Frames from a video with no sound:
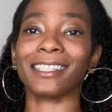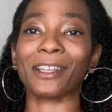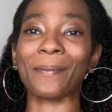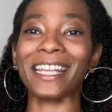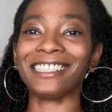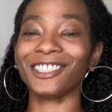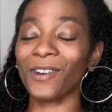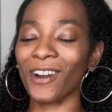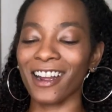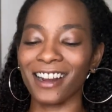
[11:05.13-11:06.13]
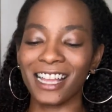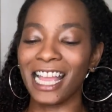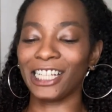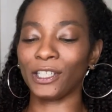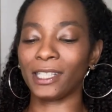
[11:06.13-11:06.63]
So make sure
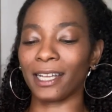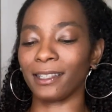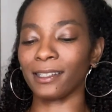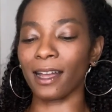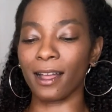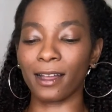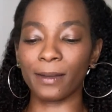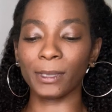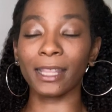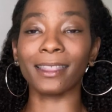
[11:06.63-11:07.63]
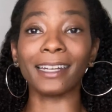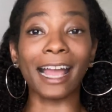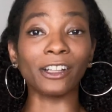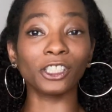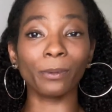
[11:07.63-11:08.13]
you take the time to thin
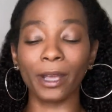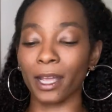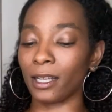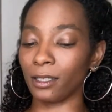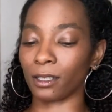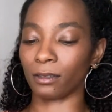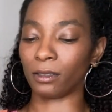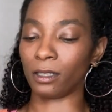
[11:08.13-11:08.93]
out your paint.